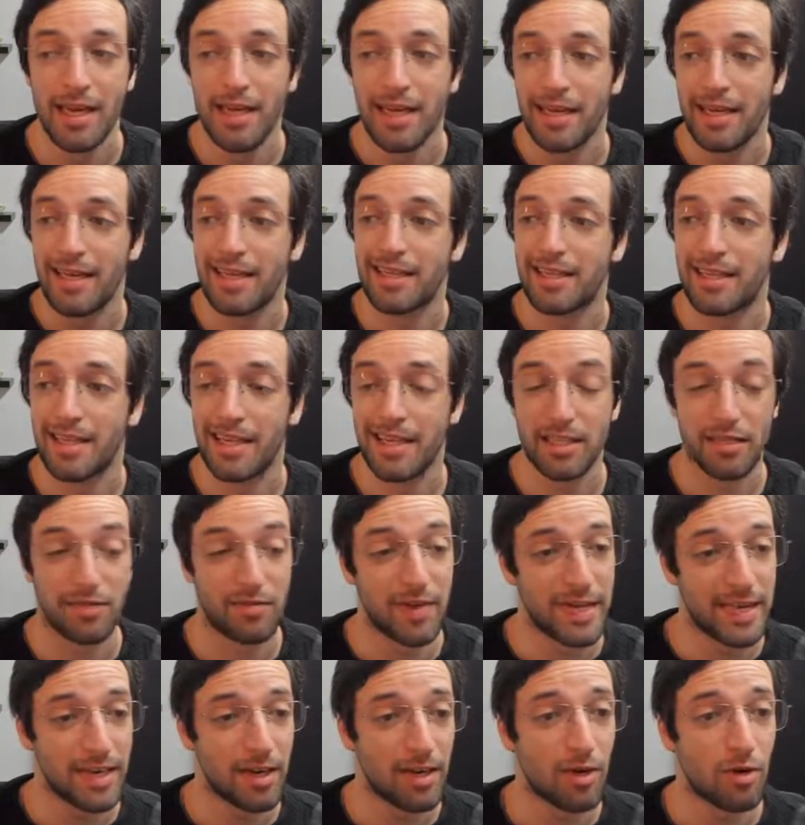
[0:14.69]
In today's
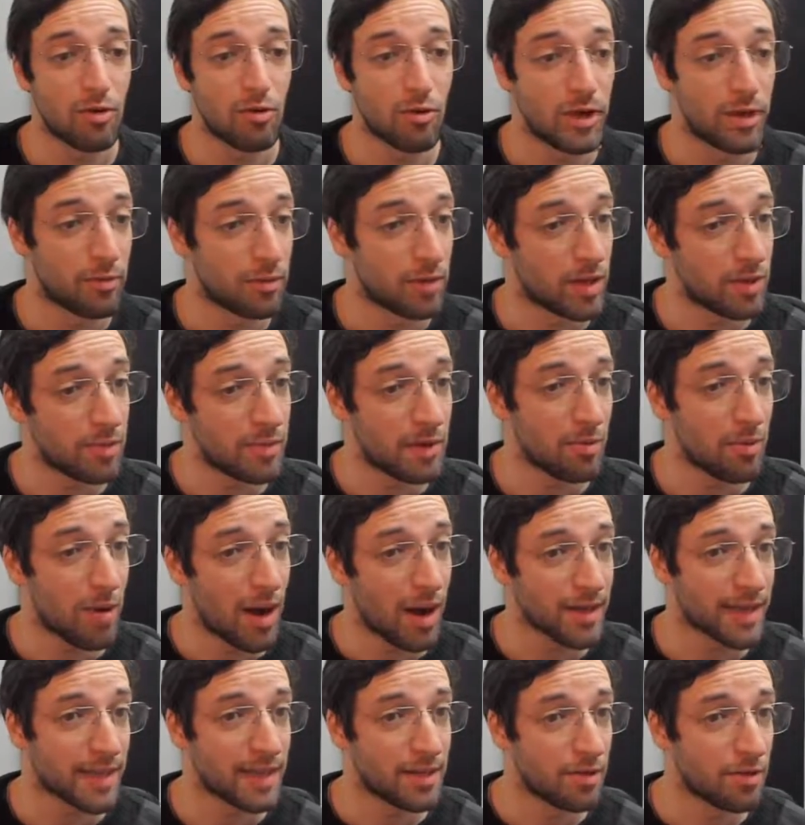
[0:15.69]
video, we will be
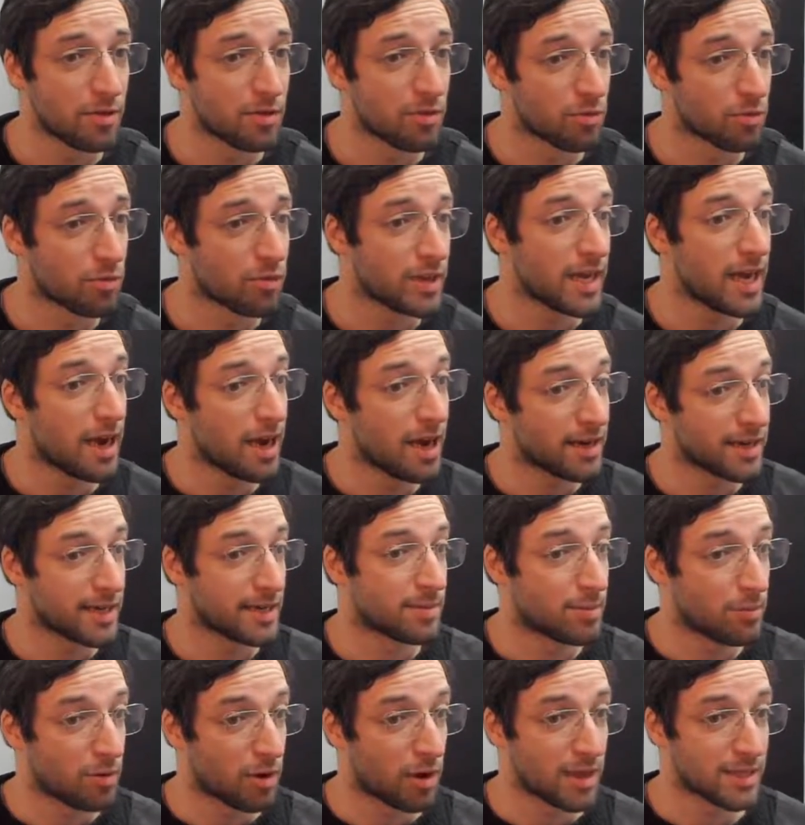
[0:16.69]
walking you through the audit
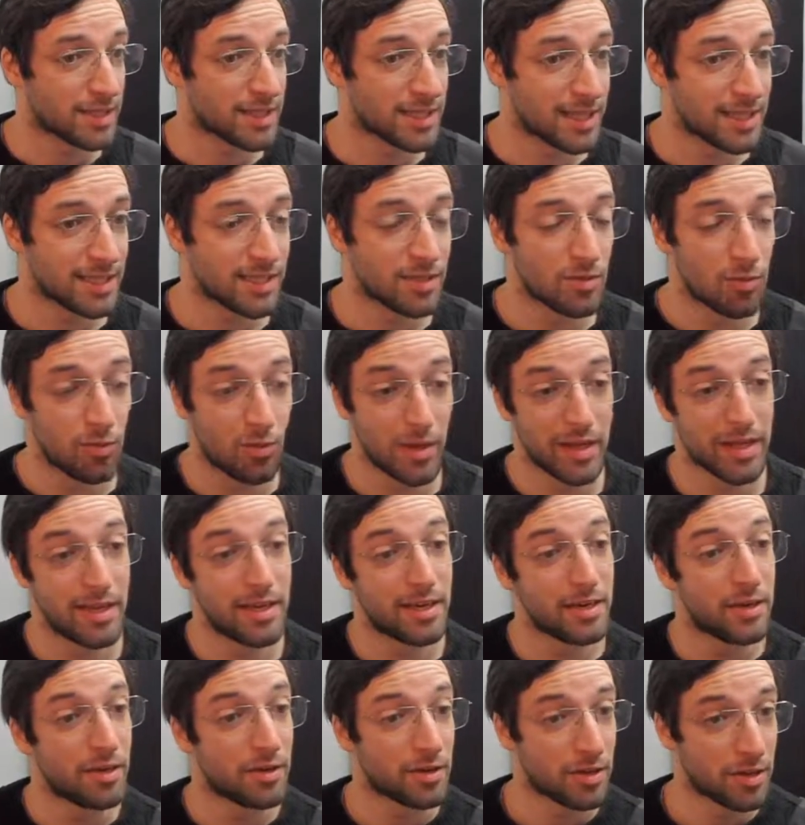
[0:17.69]
process within
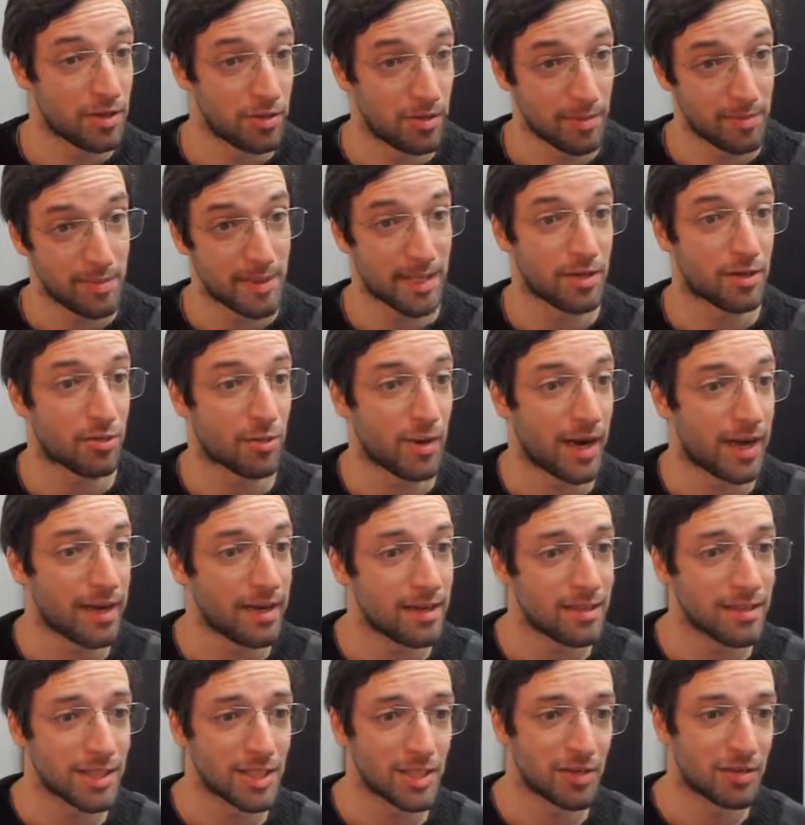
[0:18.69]
your QM10
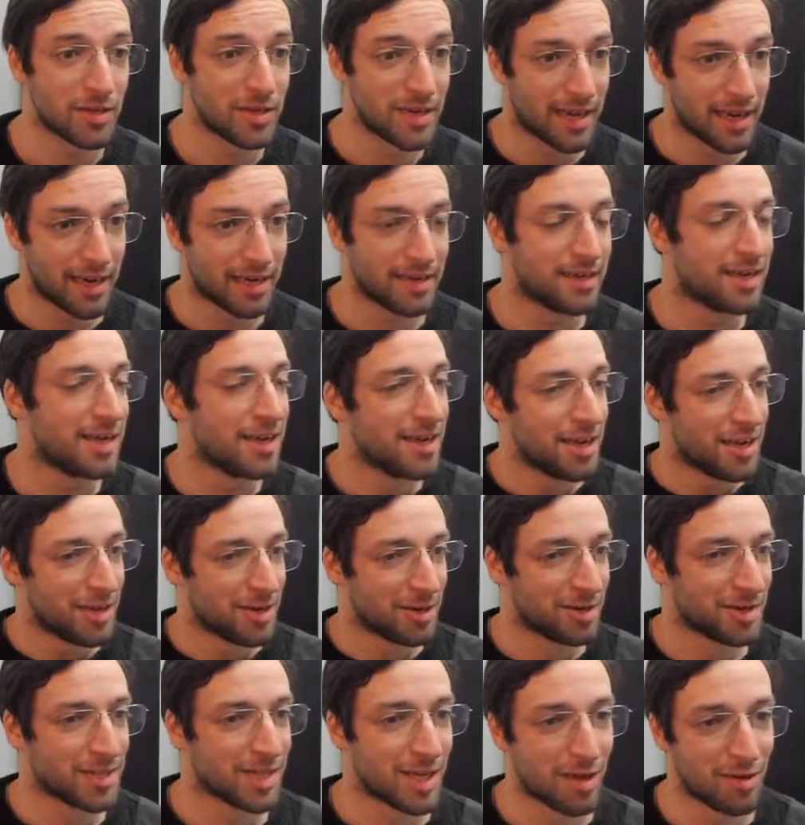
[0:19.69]
trial so you can
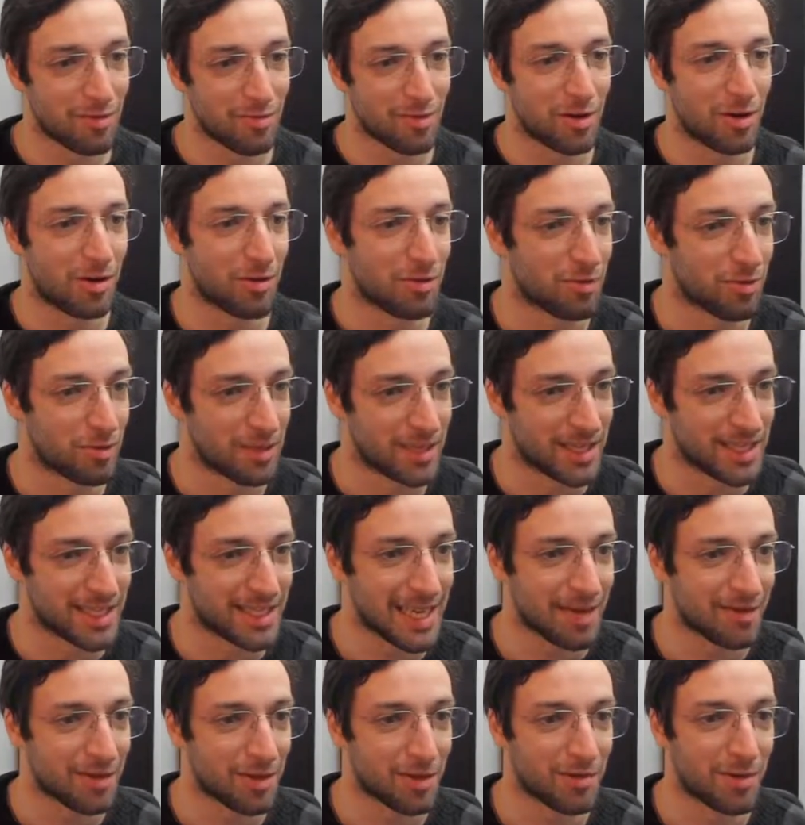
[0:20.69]
yourself go through this
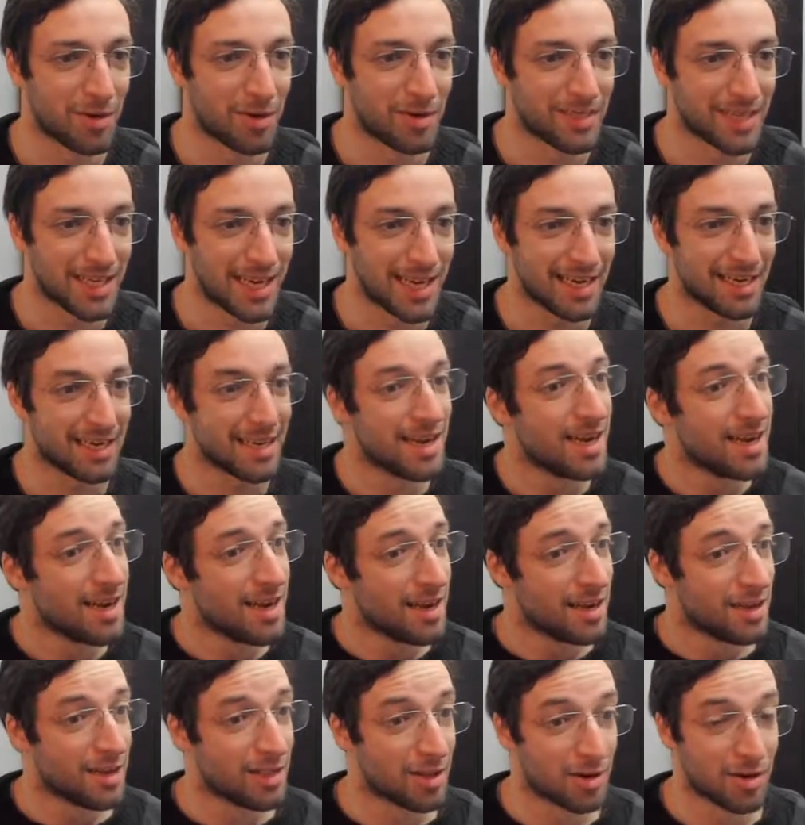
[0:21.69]
afterwards and
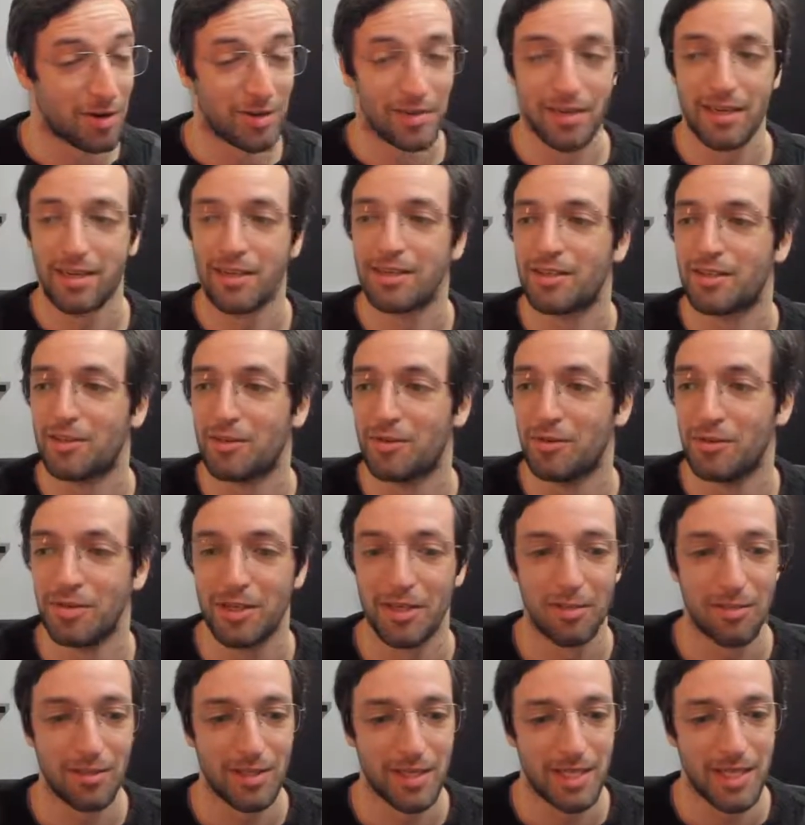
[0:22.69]
learn to
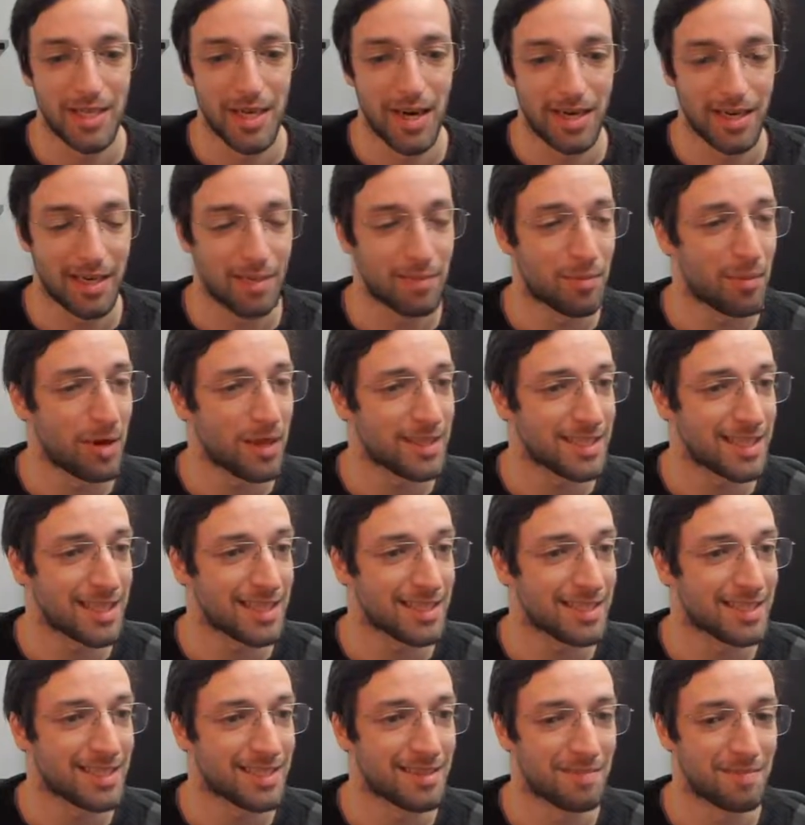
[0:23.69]
use the audit
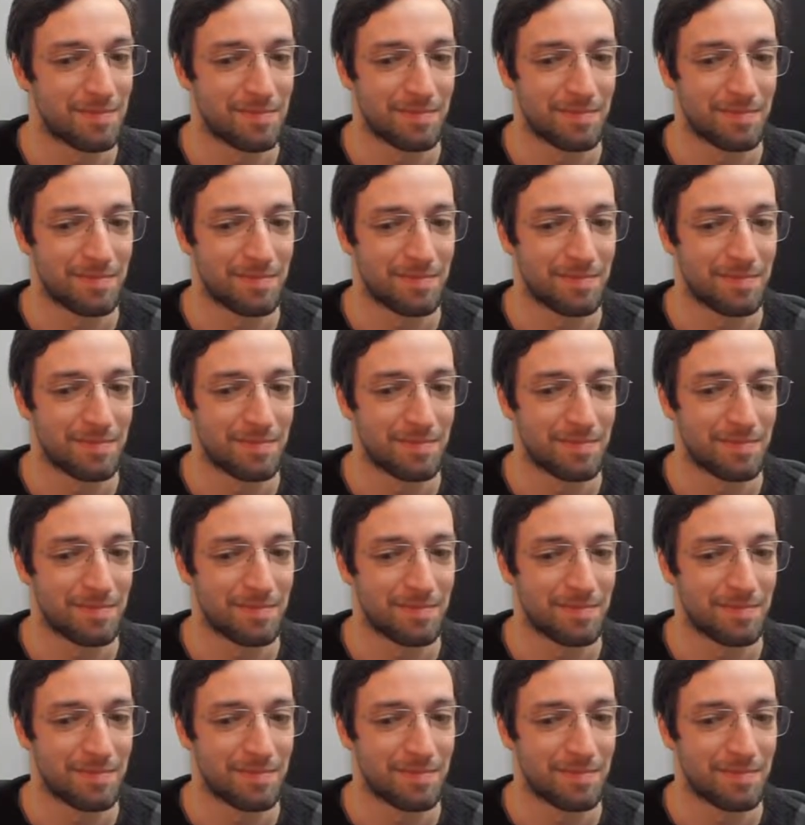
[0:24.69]
process.